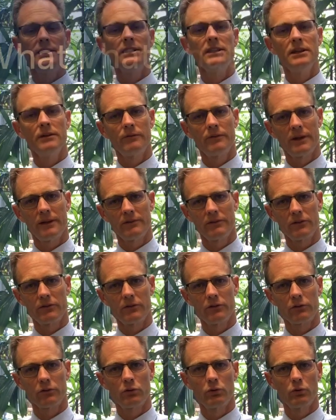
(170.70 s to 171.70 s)
the event that
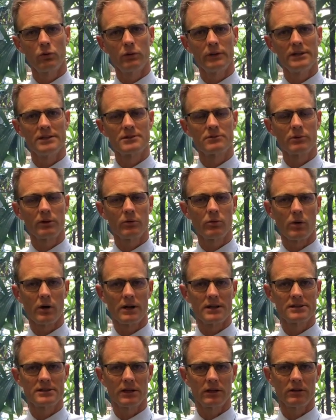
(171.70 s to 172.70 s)
the school is
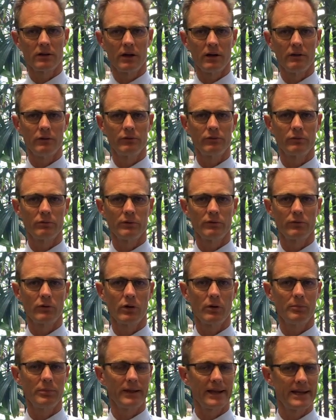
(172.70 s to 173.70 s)
required to close, we've
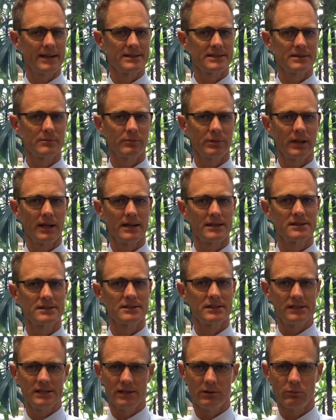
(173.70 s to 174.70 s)
got plans in place
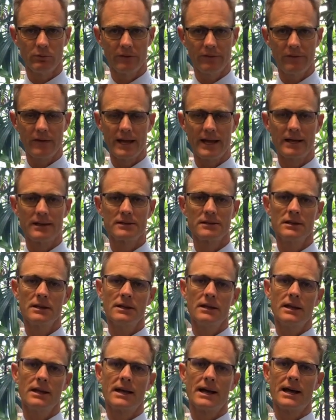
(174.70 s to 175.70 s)
to deal with that.
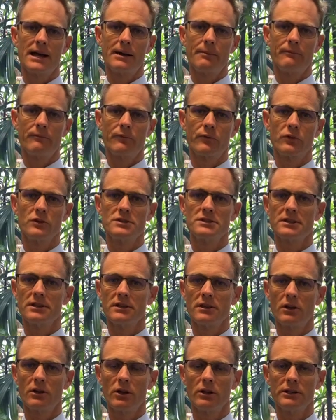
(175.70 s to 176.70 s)
Firstly,
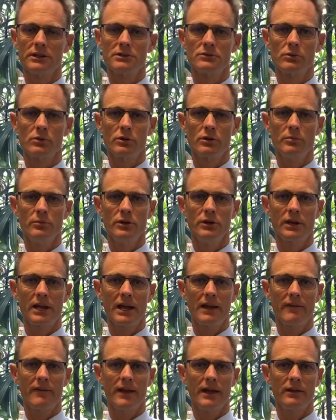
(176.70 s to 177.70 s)
the college will
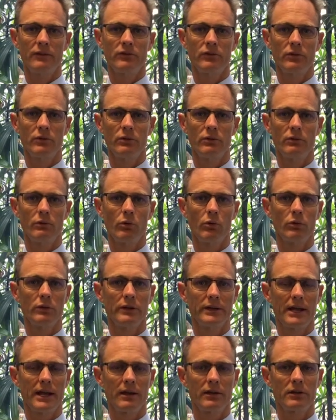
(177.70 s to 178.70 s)
communicate that to all
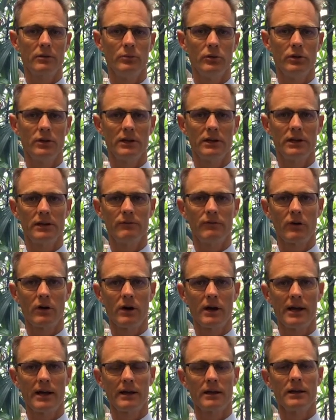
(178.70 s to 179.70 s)
in our community
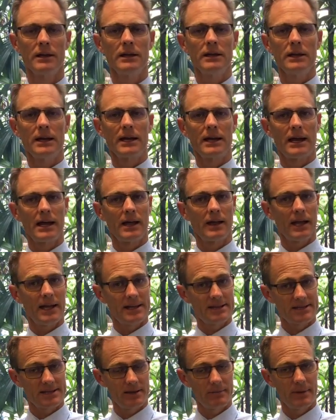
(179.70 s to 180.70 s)
via
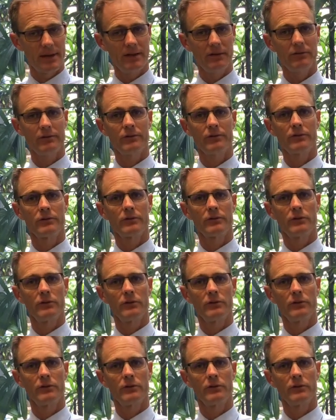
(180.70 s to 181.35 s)
SMS,